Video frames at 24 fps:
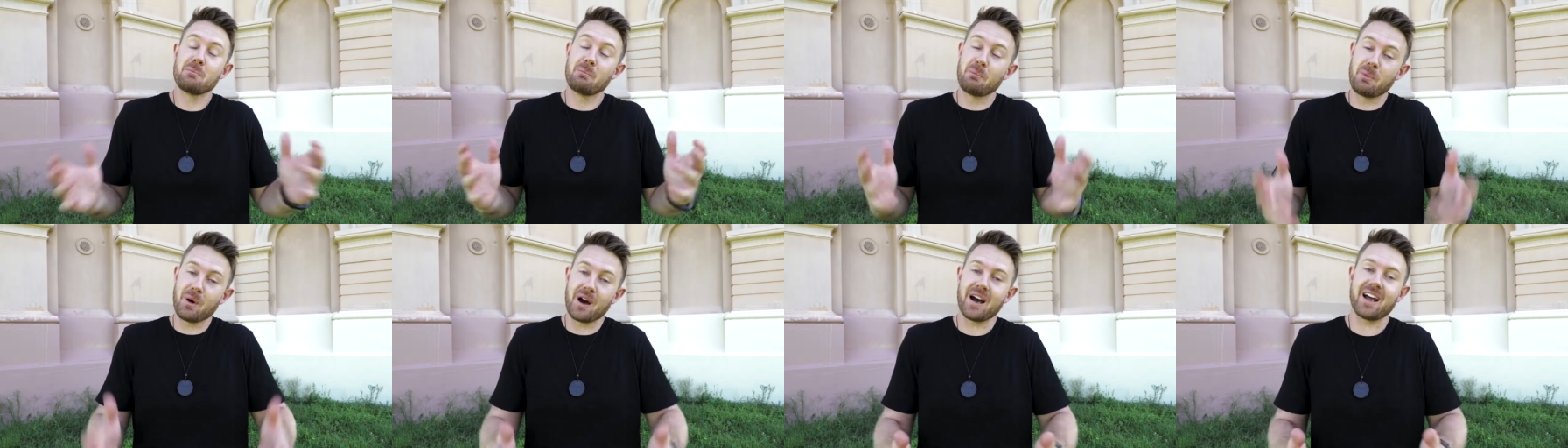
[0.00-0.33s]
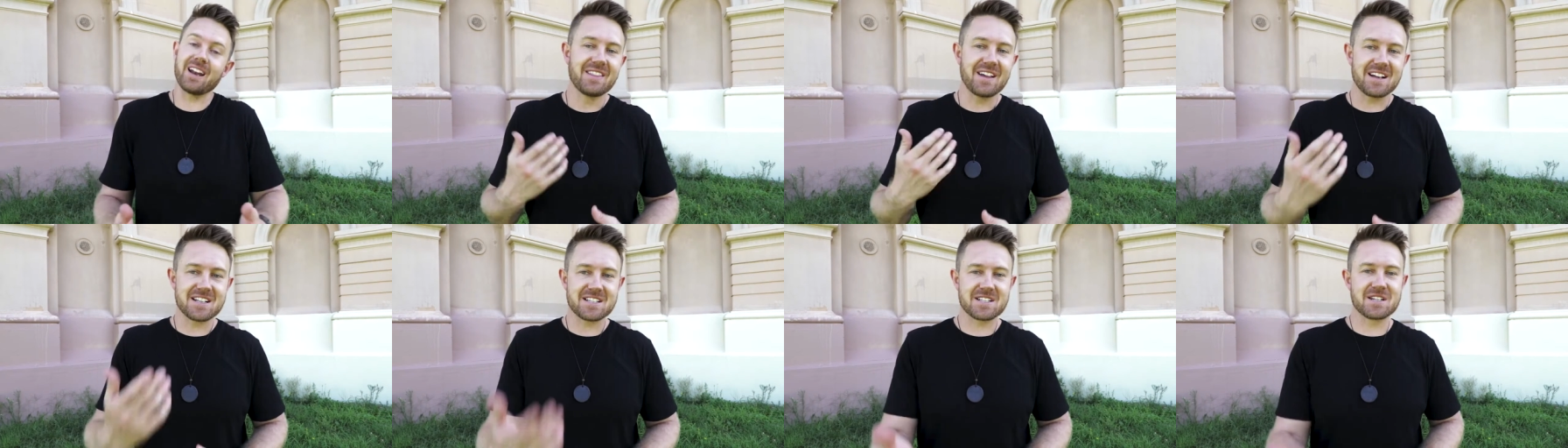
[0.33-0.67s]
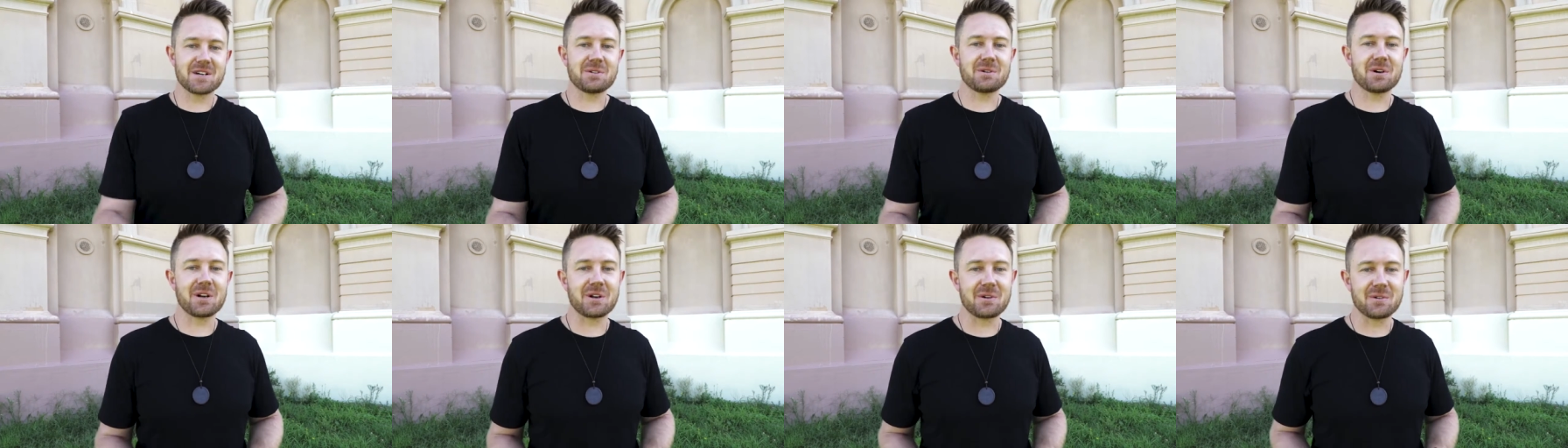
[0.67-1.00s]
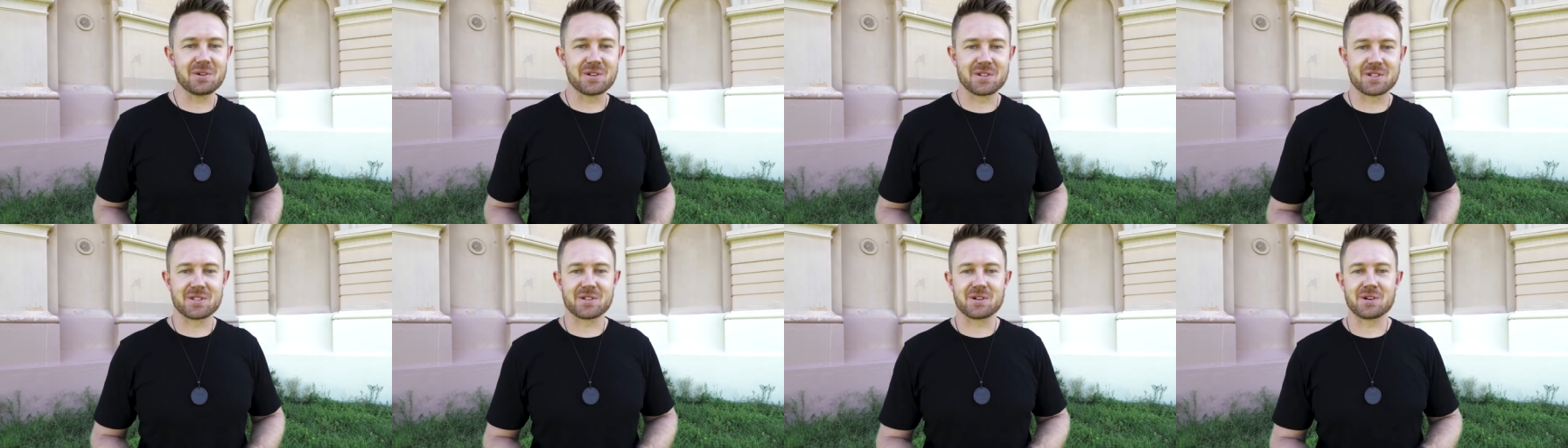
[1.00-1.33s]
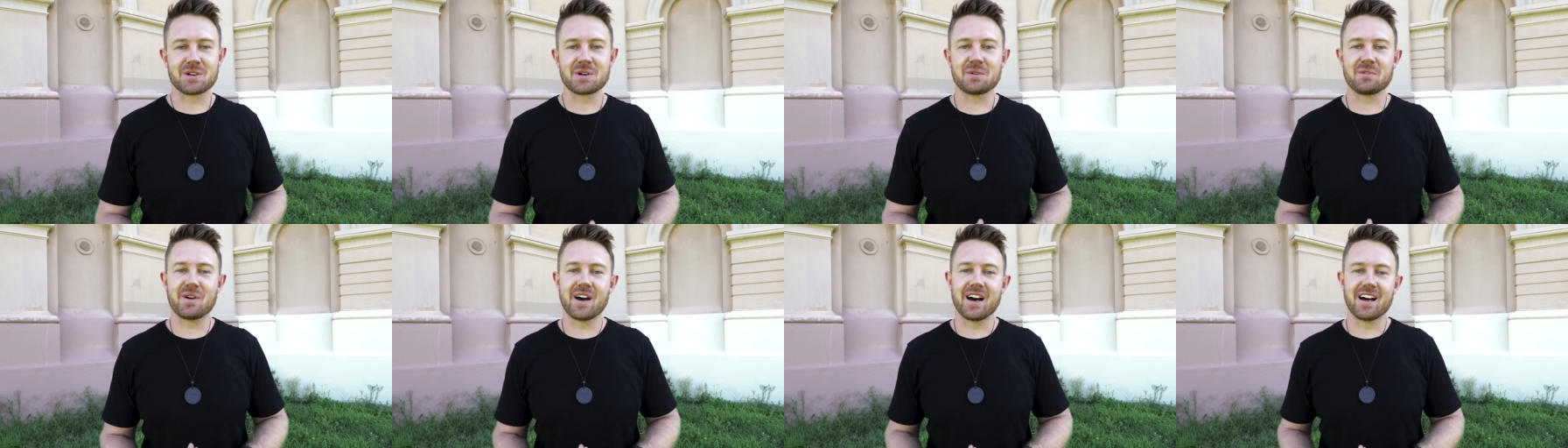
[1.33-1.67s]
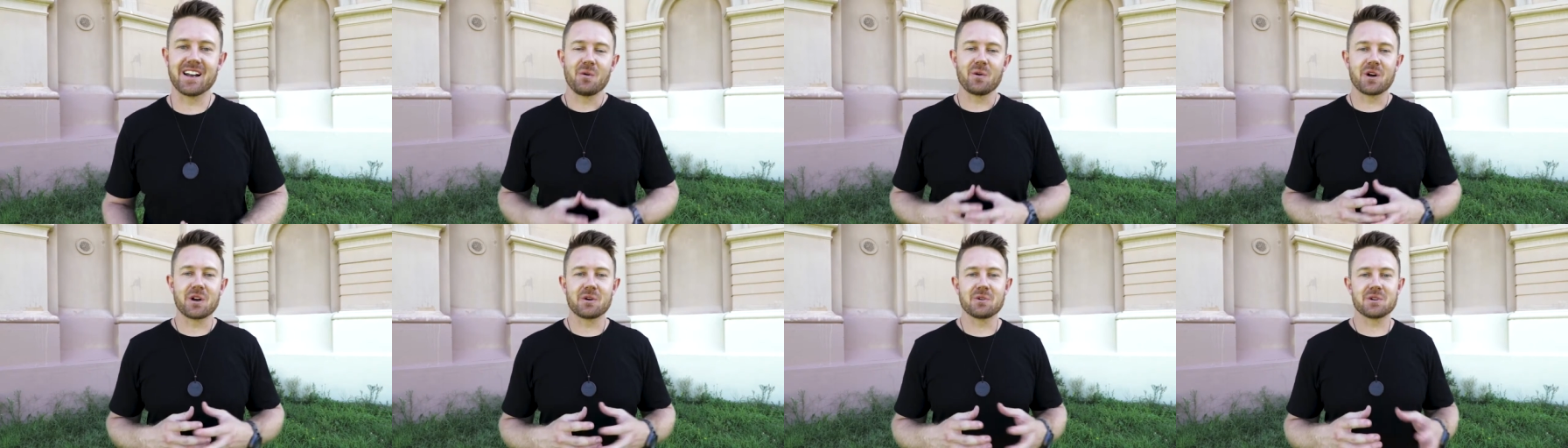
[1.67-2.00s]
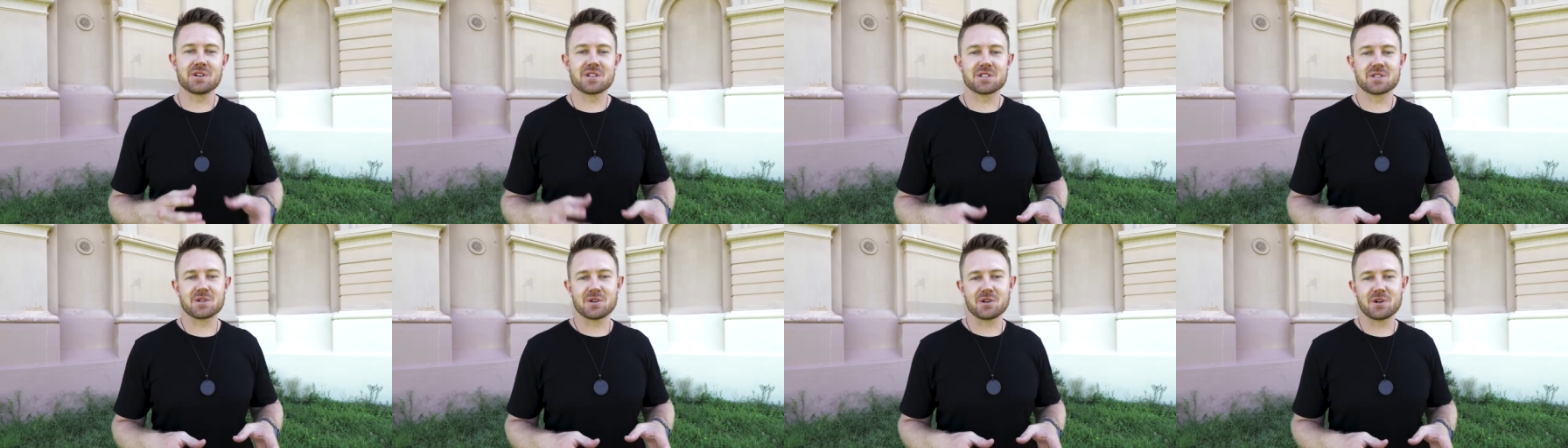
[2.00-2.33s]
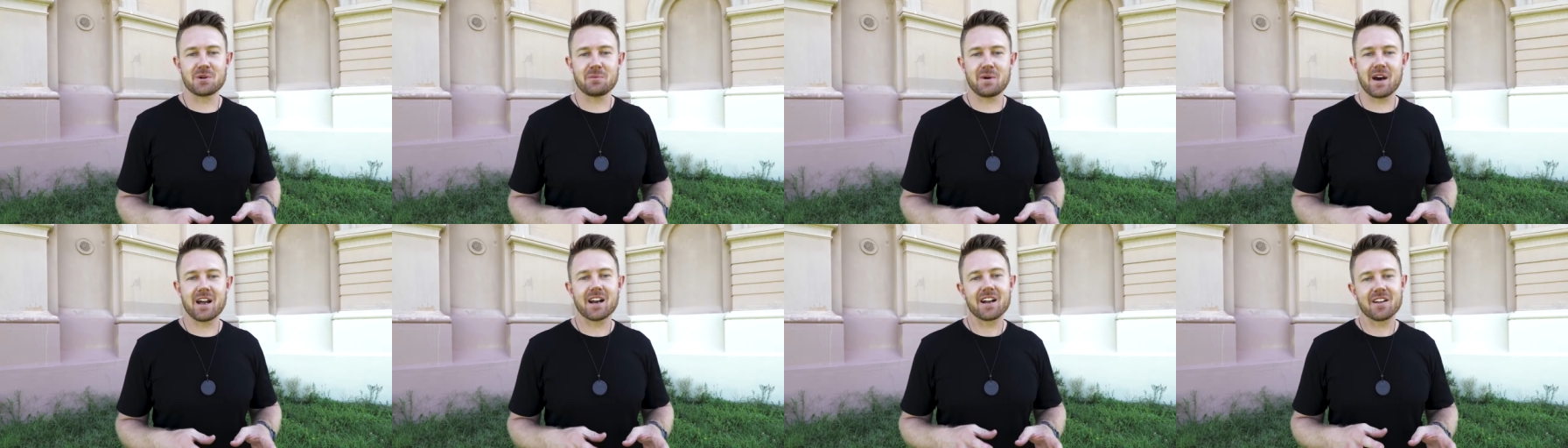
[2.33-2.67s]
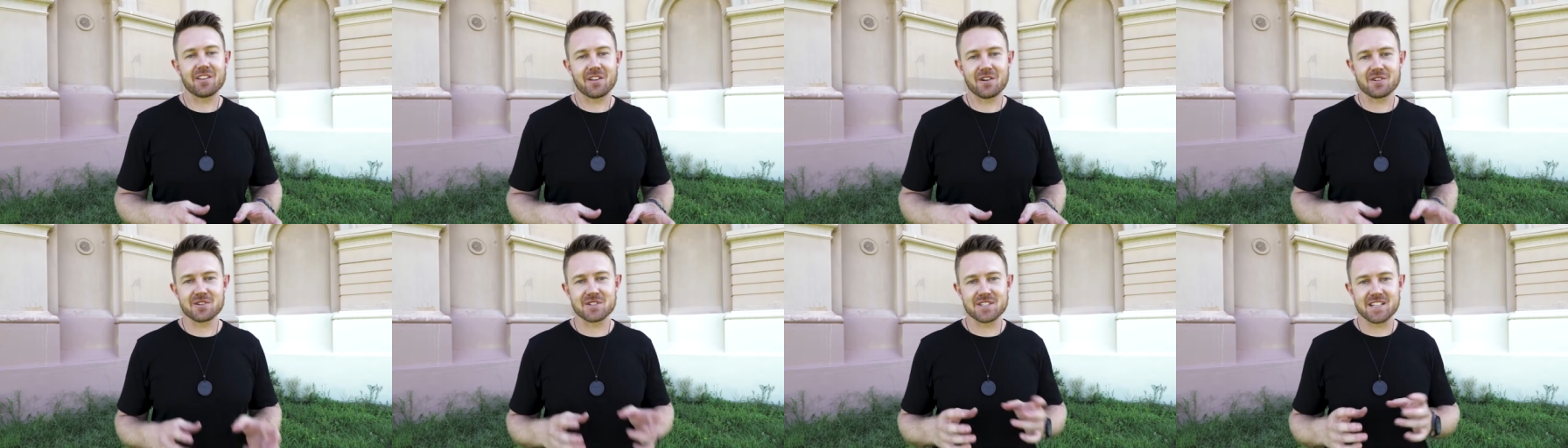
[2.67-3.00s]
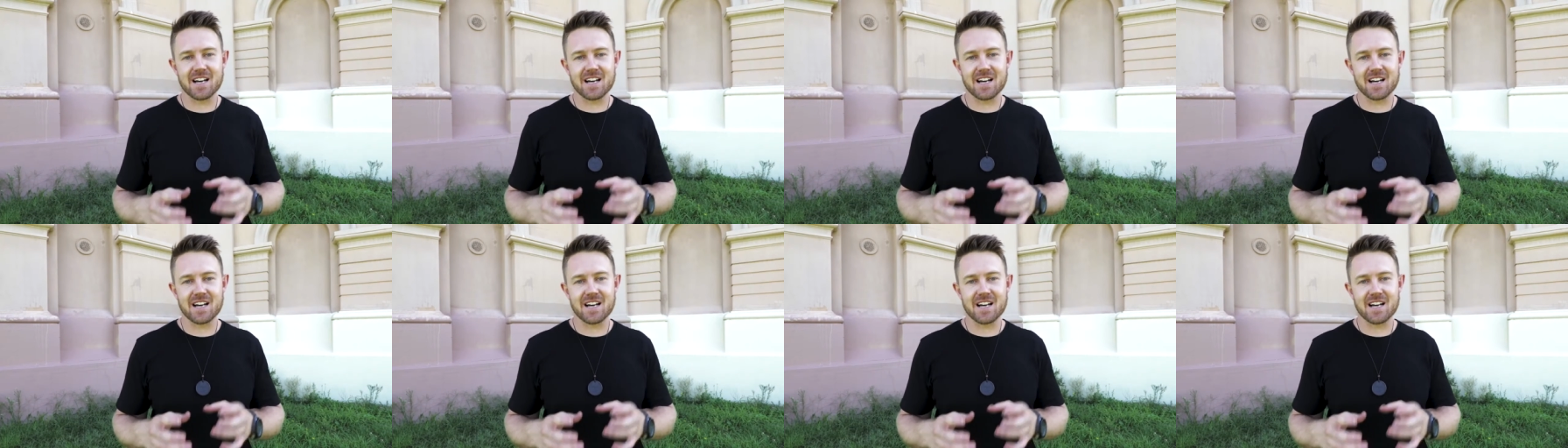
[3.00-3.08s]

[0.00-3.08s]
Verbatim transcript: but that's not what I want to talk about. What I want to talk about are those